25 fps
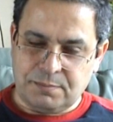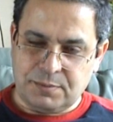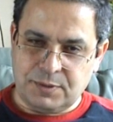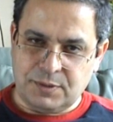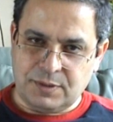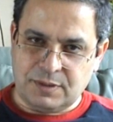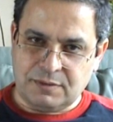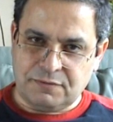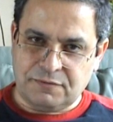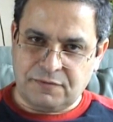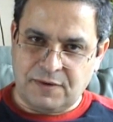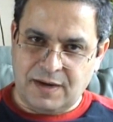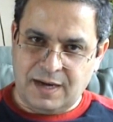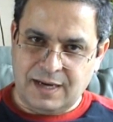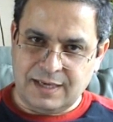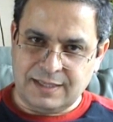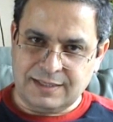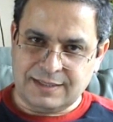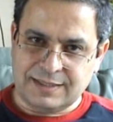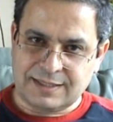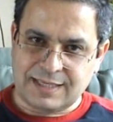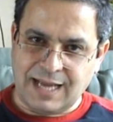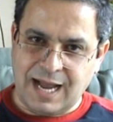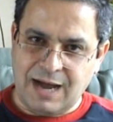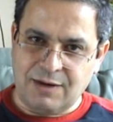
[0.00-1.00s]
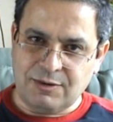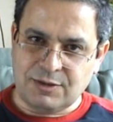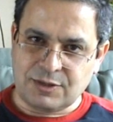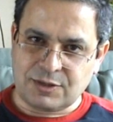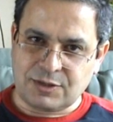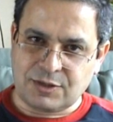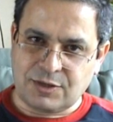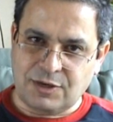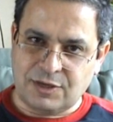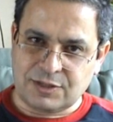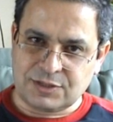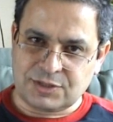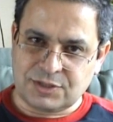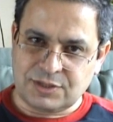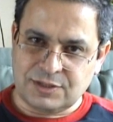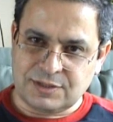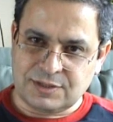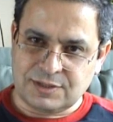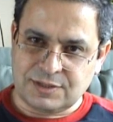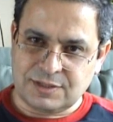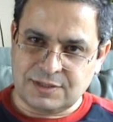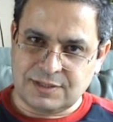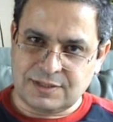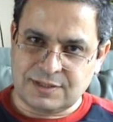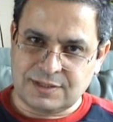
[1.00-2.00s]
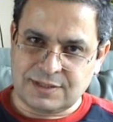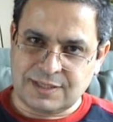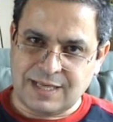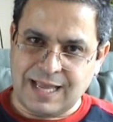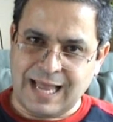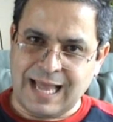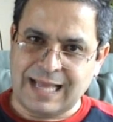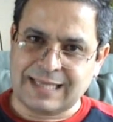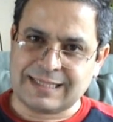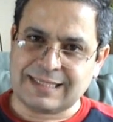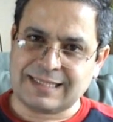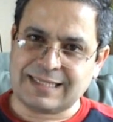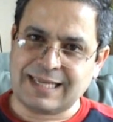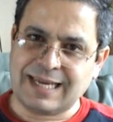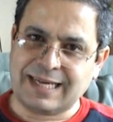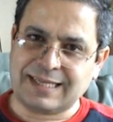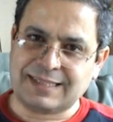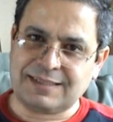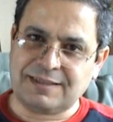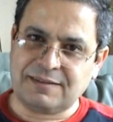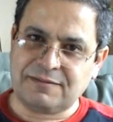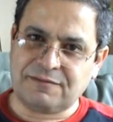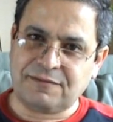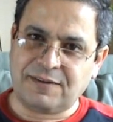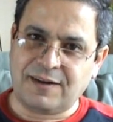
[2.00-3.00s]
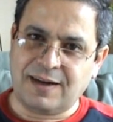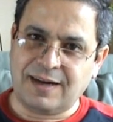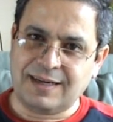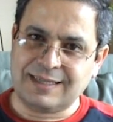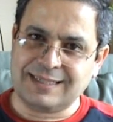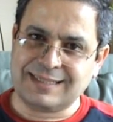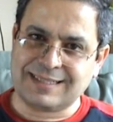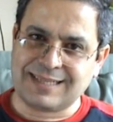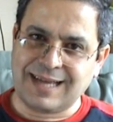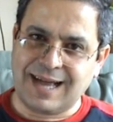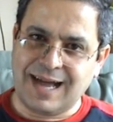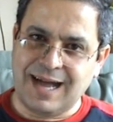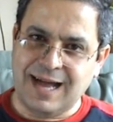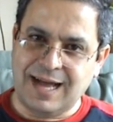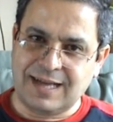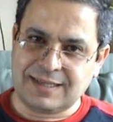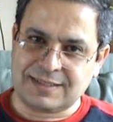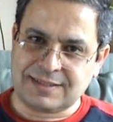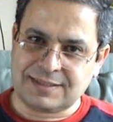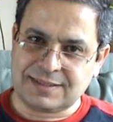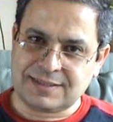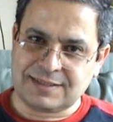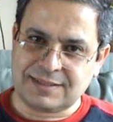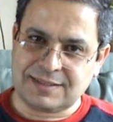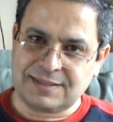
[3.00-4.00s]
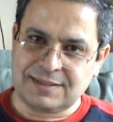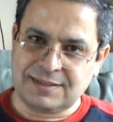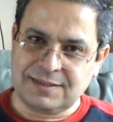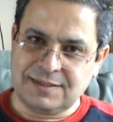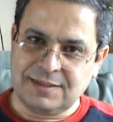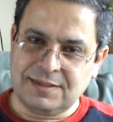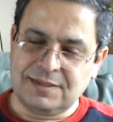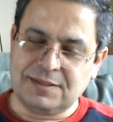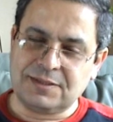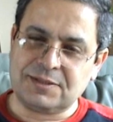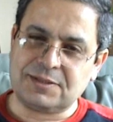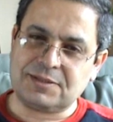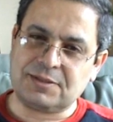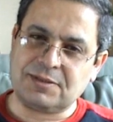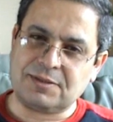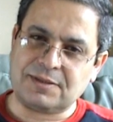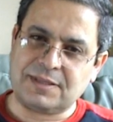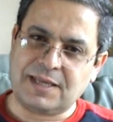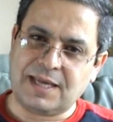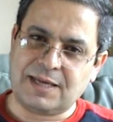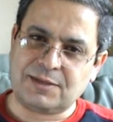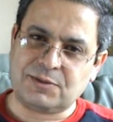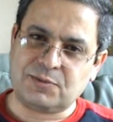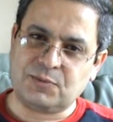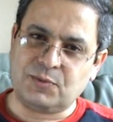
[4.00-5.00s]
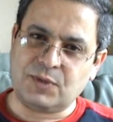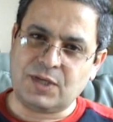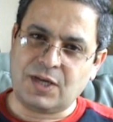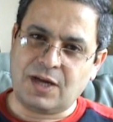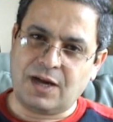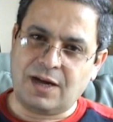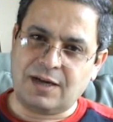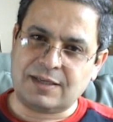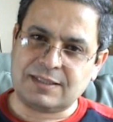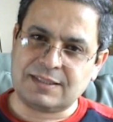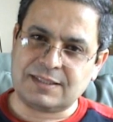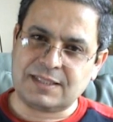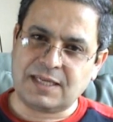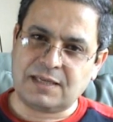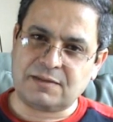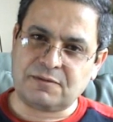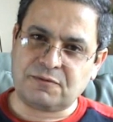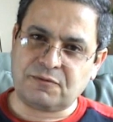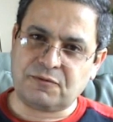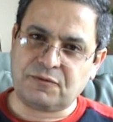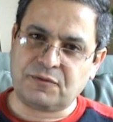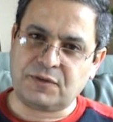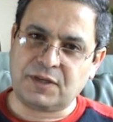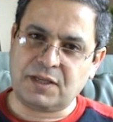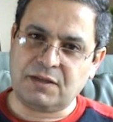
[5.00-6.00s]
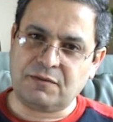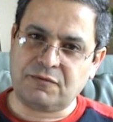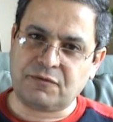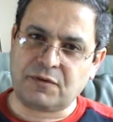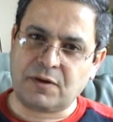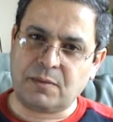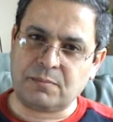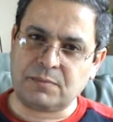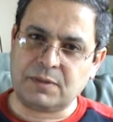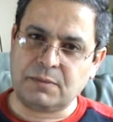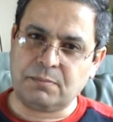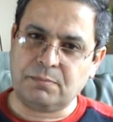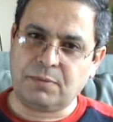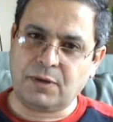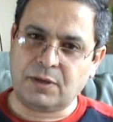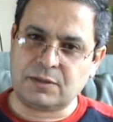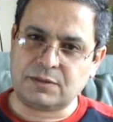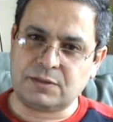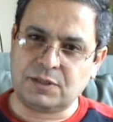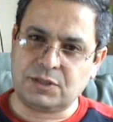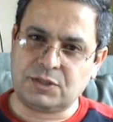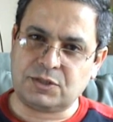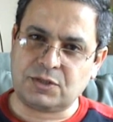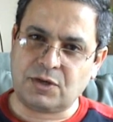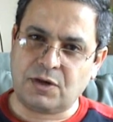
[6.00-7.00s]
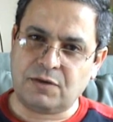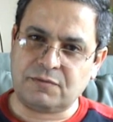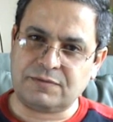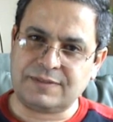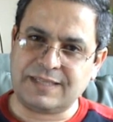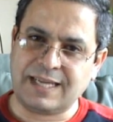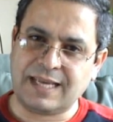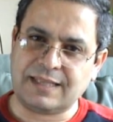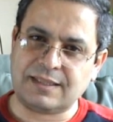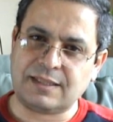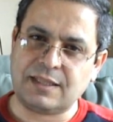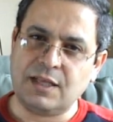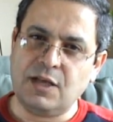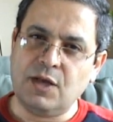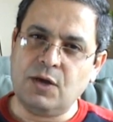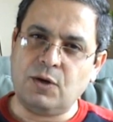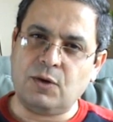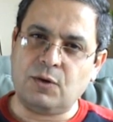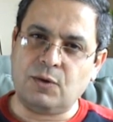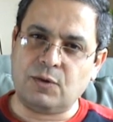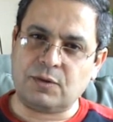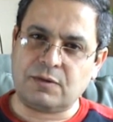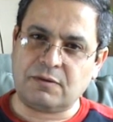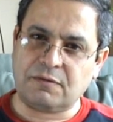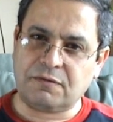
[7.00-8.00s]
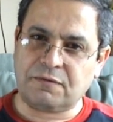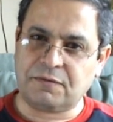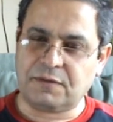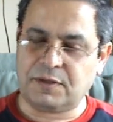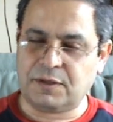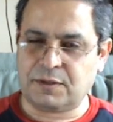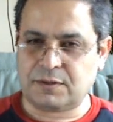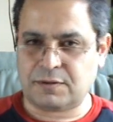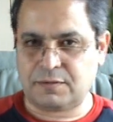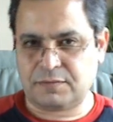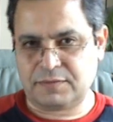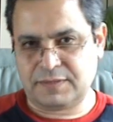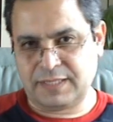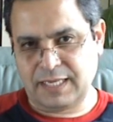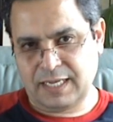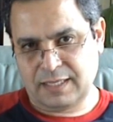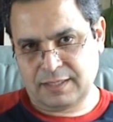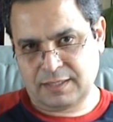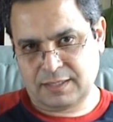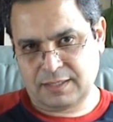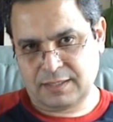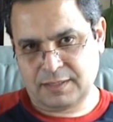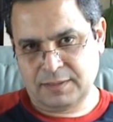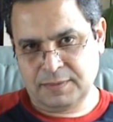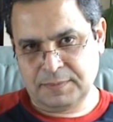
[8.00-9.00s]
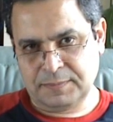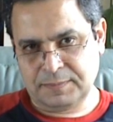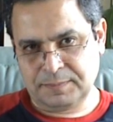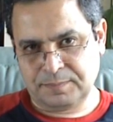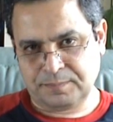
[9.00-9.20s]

purifies our consciences and sanctifies us, so that we are set free from the bondage of death or the fear of death.